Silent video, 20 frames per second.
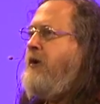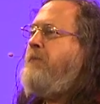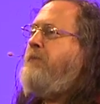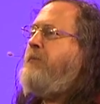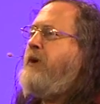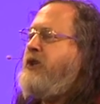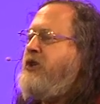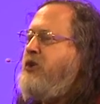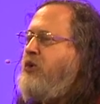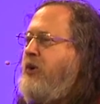
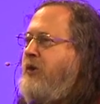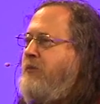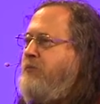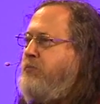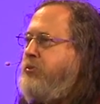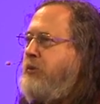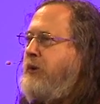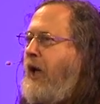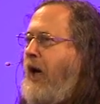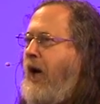But you can
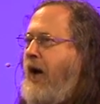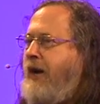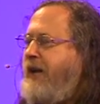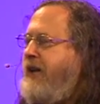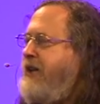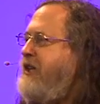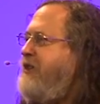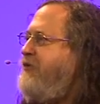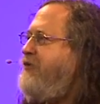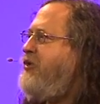block
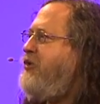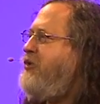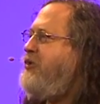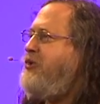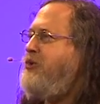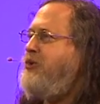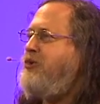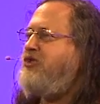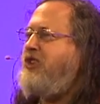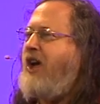it if you
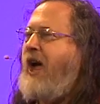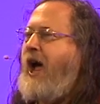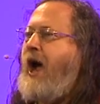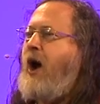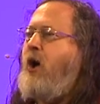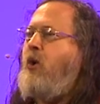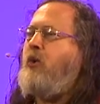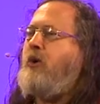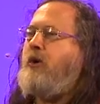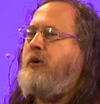use
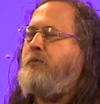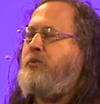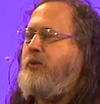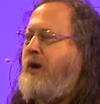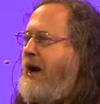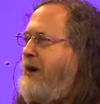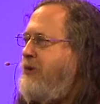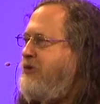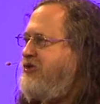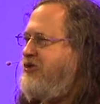our
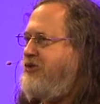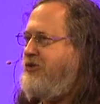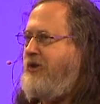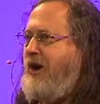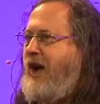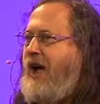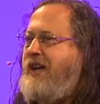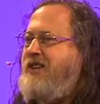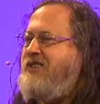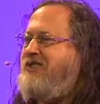browser,
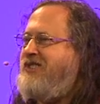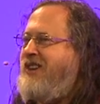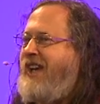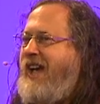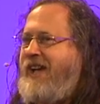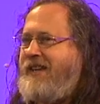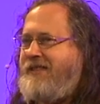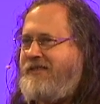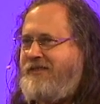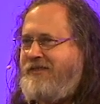
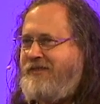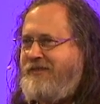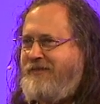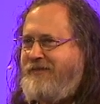IceCat.